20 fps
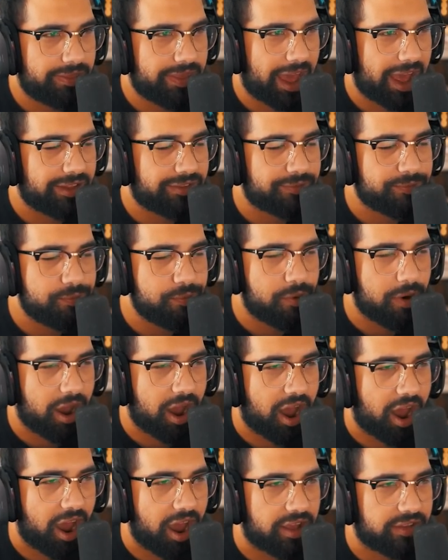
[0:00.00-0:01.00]
That's
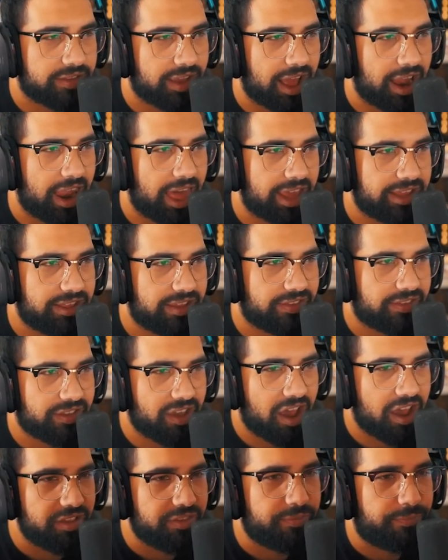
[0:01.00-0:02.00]
right. I like this
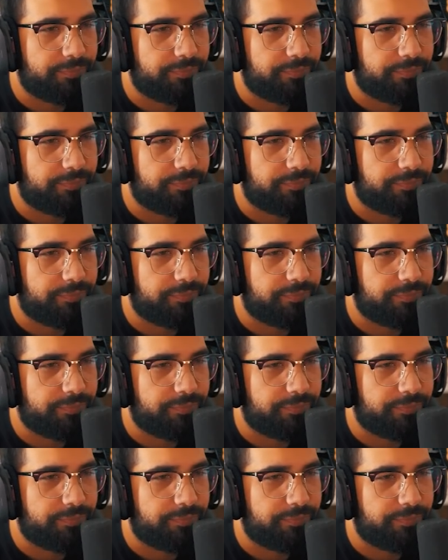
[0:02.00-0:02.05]
guy's